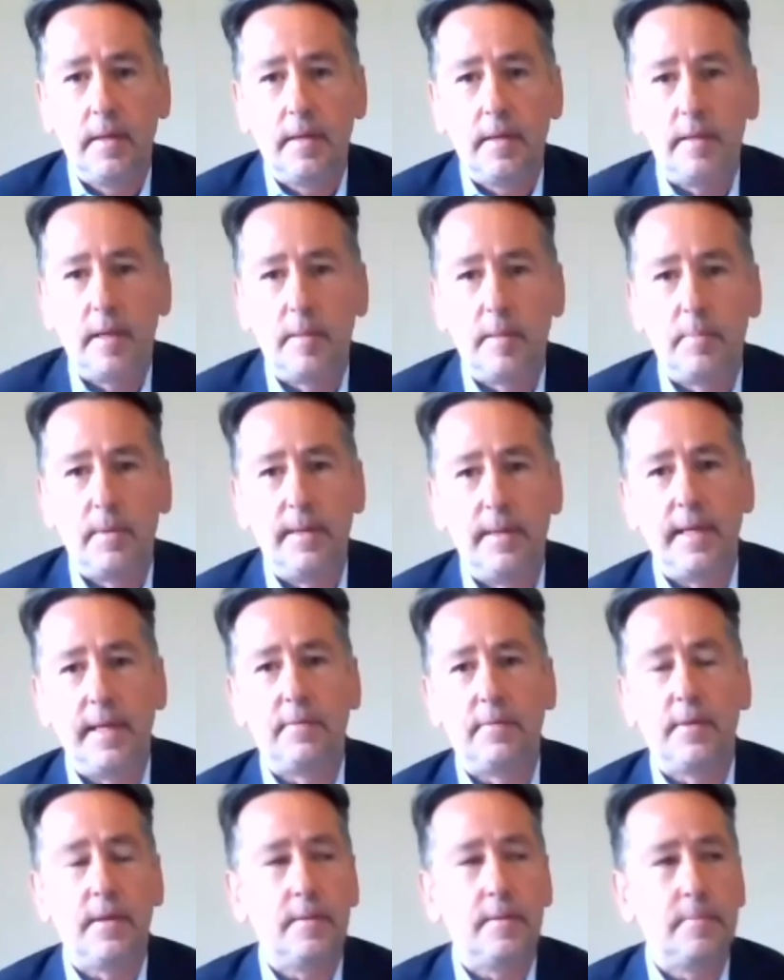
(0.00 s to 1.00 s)
And I
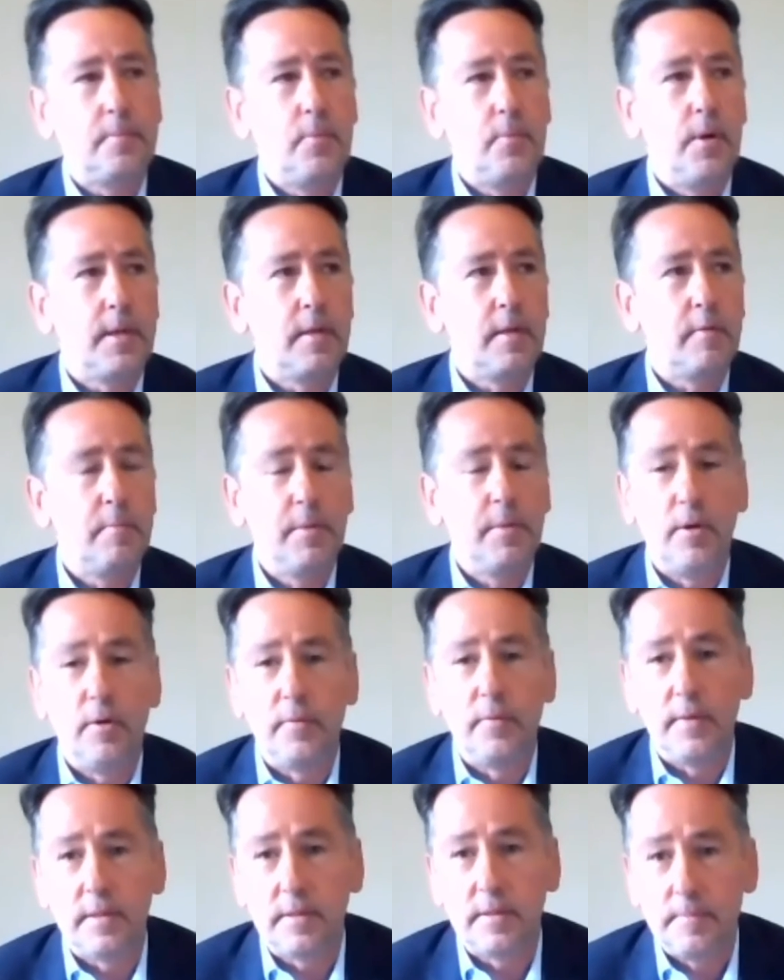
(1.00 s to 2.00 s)
believe that working from an
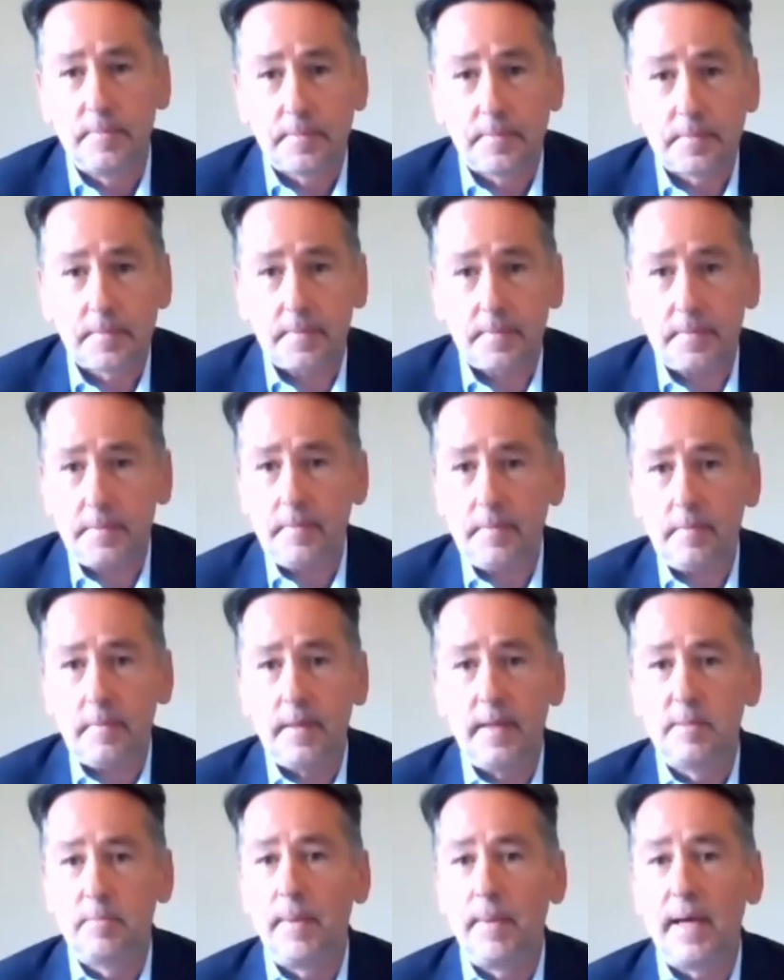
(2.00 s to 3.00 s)
office
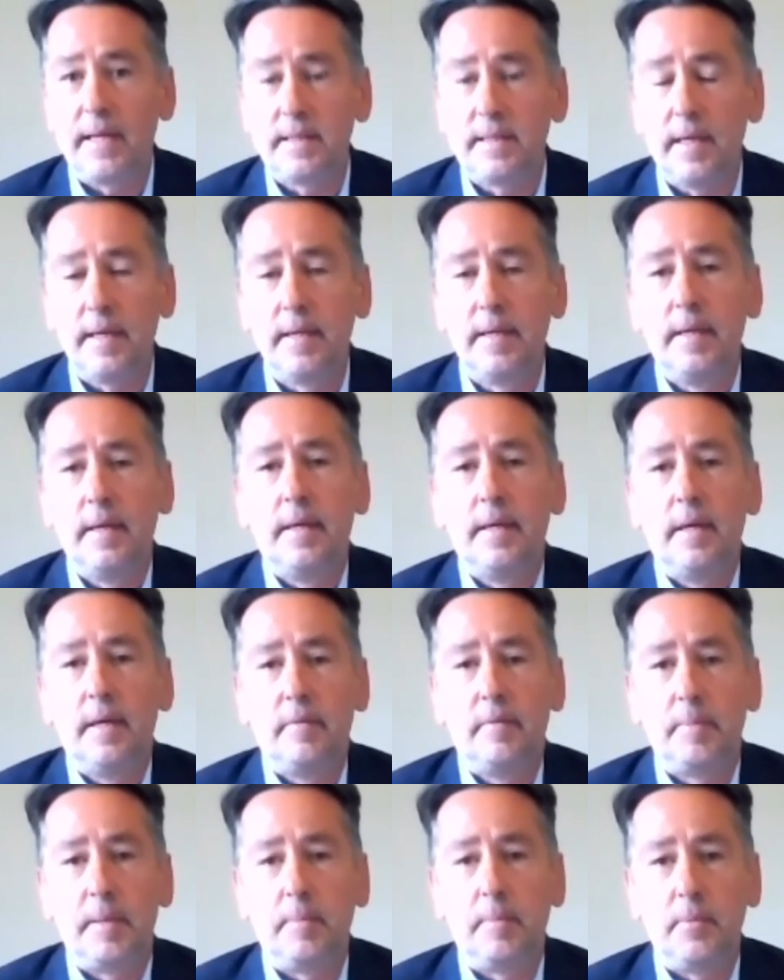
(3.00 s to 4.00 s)
is better
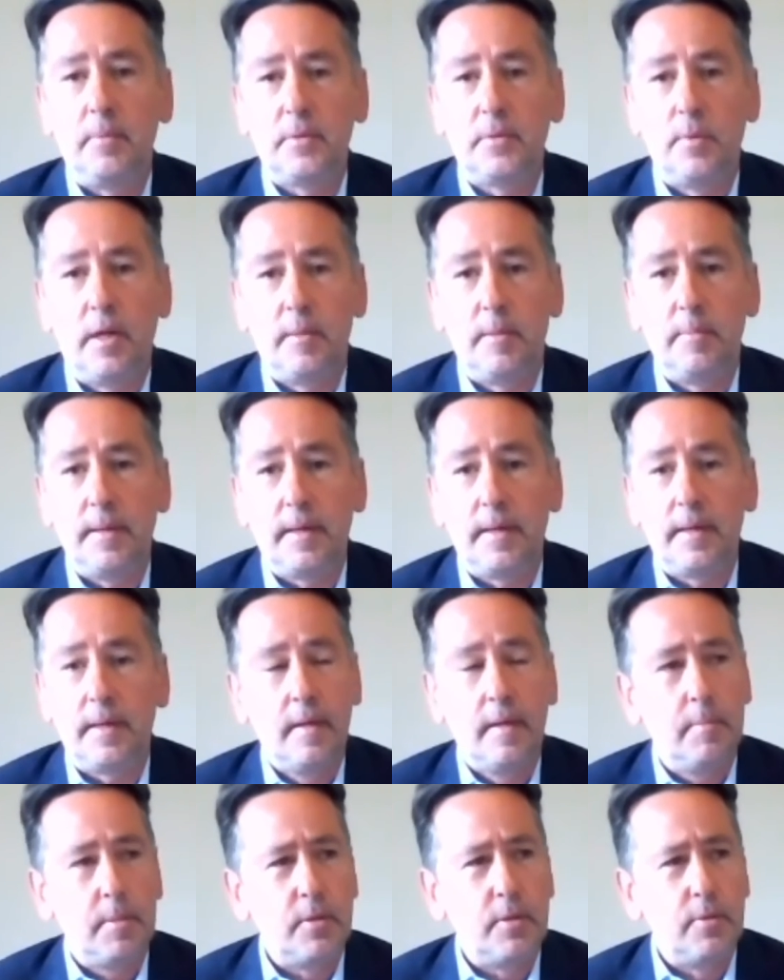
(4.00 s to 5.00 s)
for people's well-being.
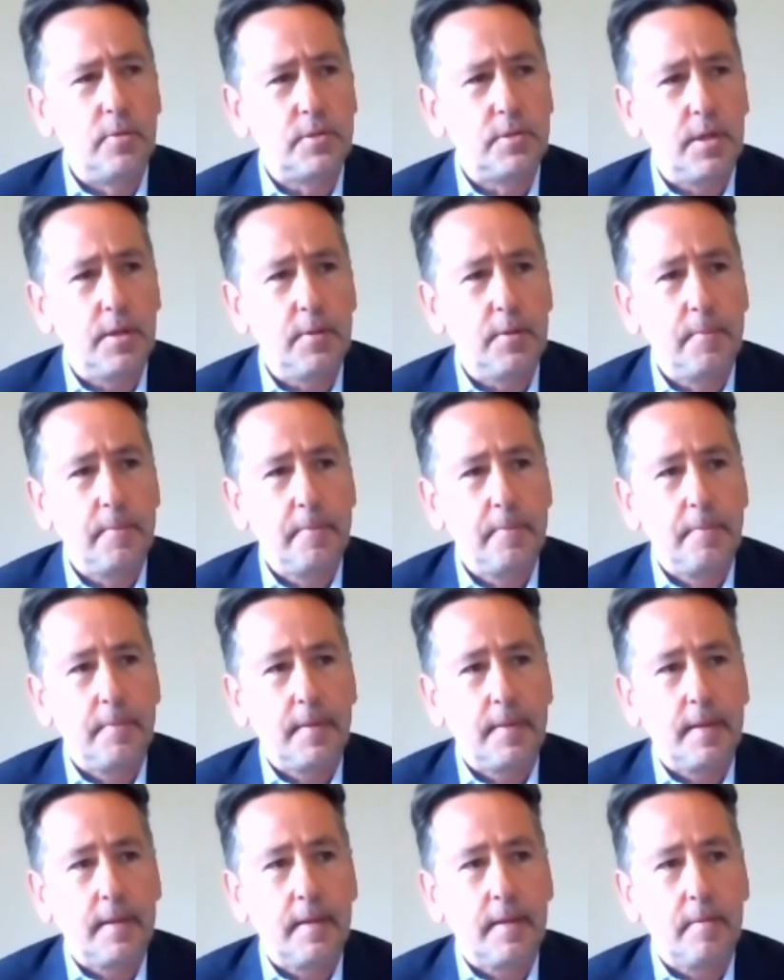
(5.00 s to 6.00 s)
But also,
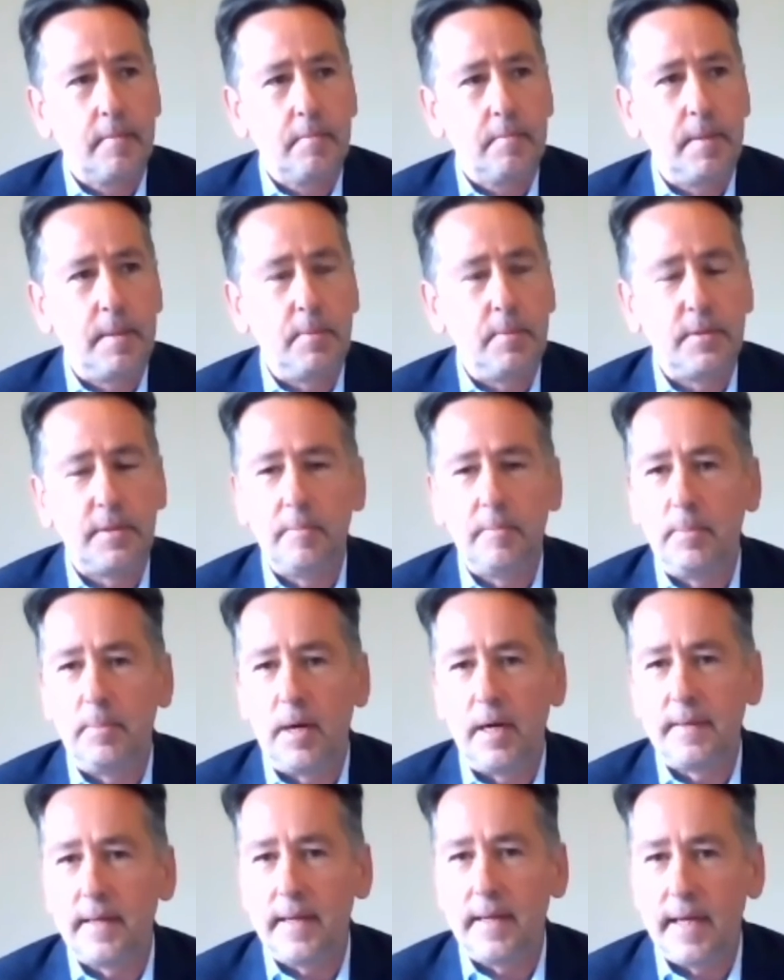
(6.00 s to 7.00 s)
people didn't
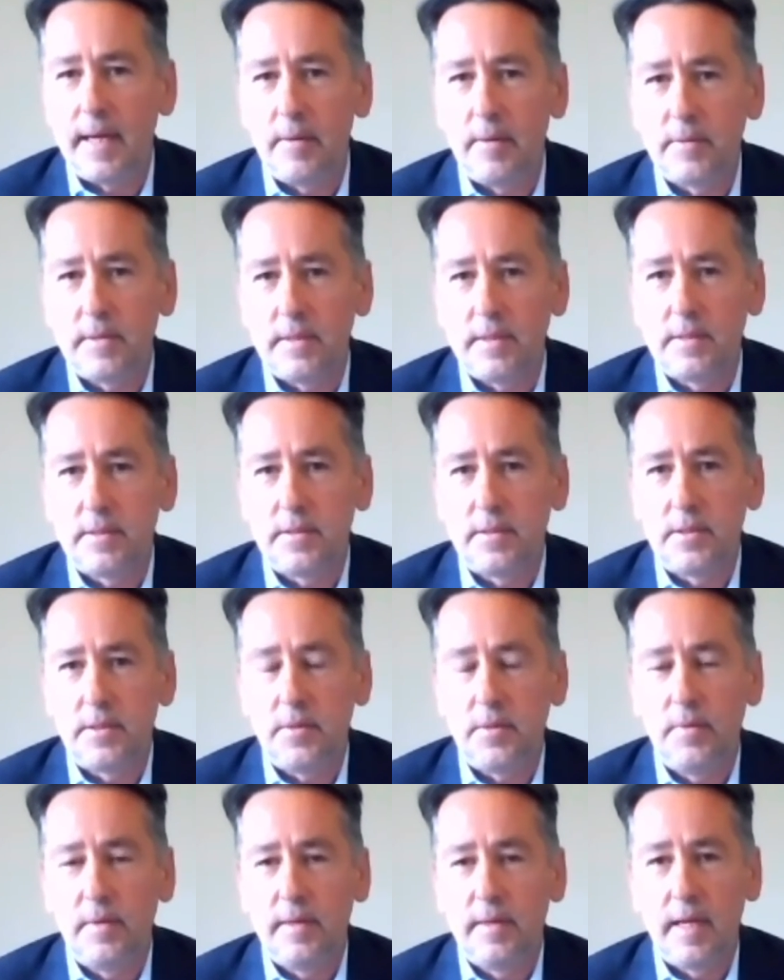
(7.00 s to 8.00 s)
buy their houses
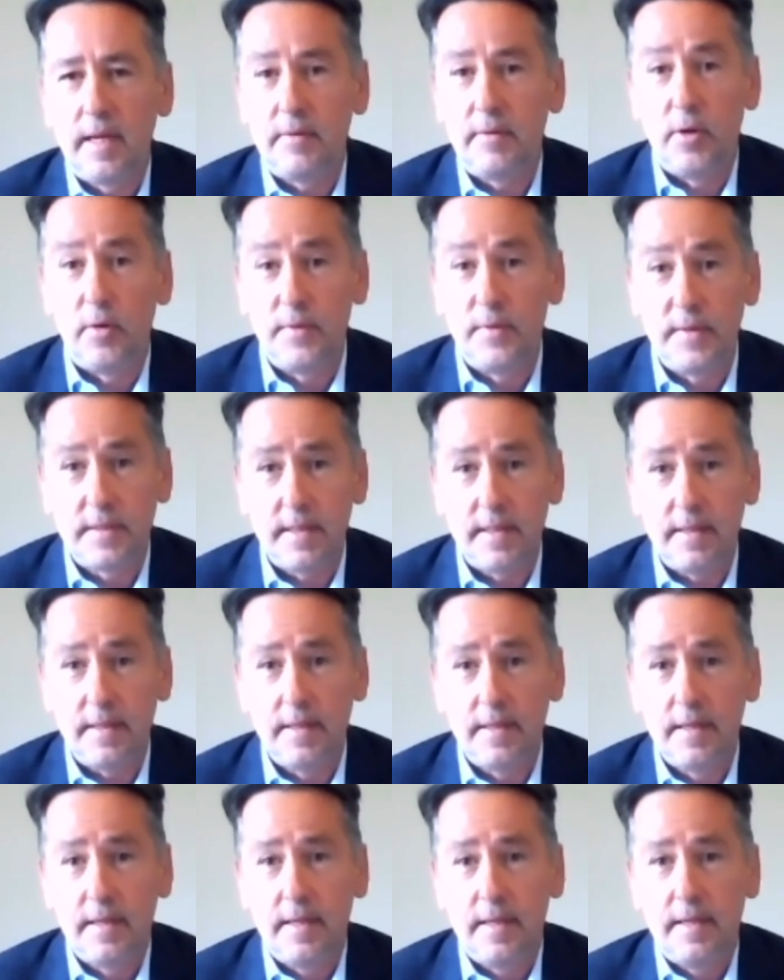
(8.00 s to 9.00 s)
to have an office in.
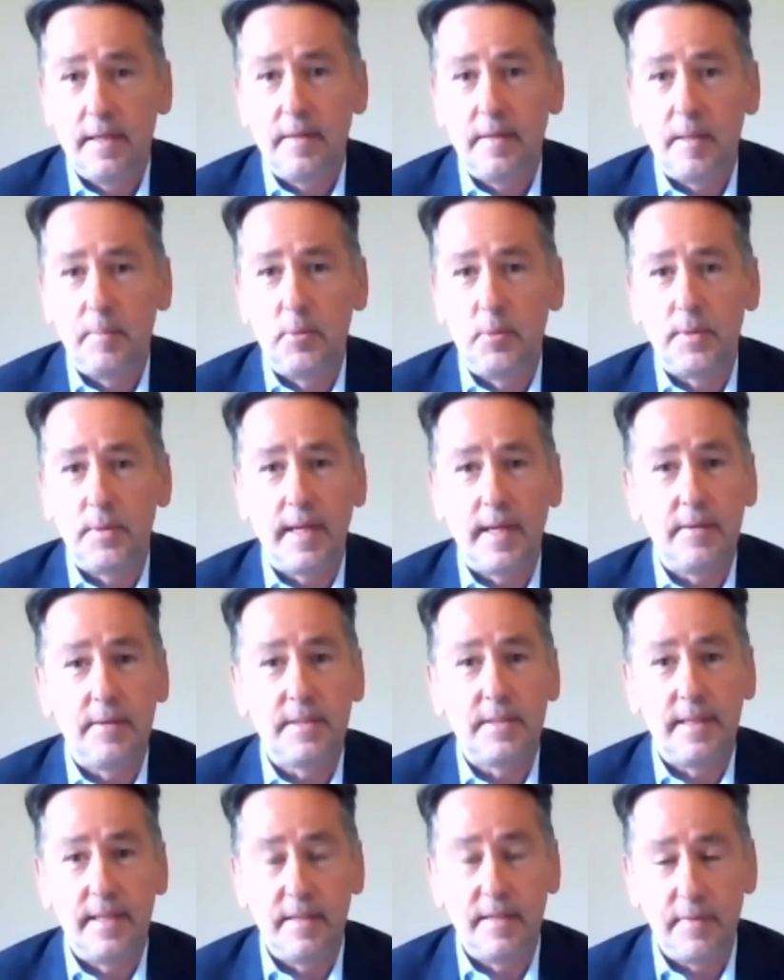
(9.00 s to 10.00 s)
They bought their
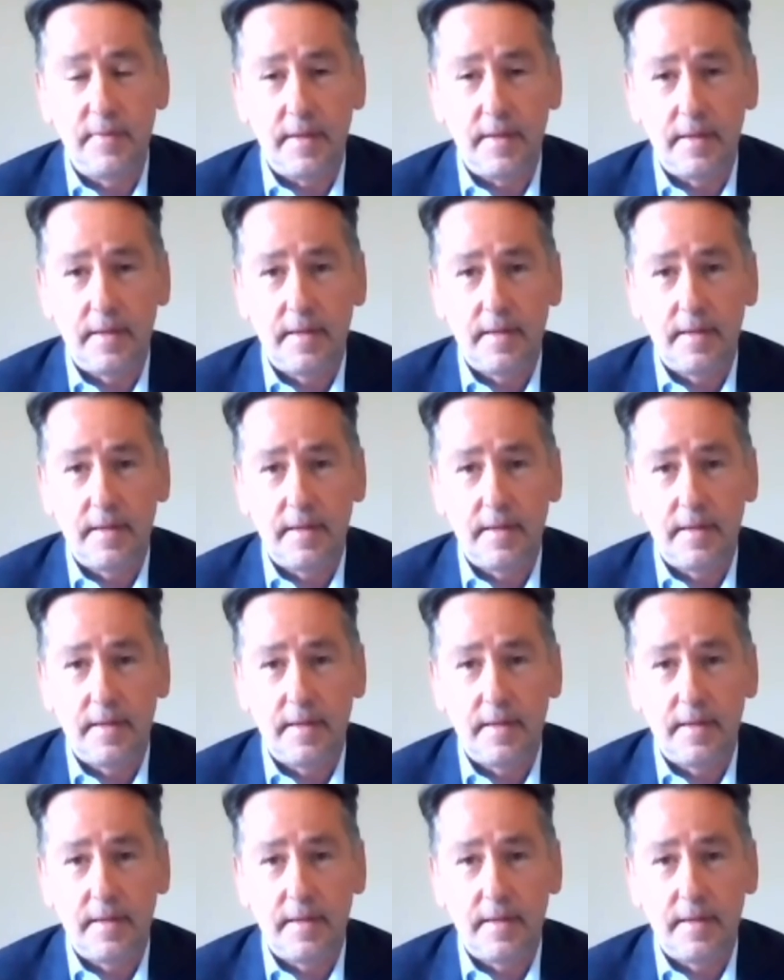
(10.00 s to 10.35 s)
house to live in.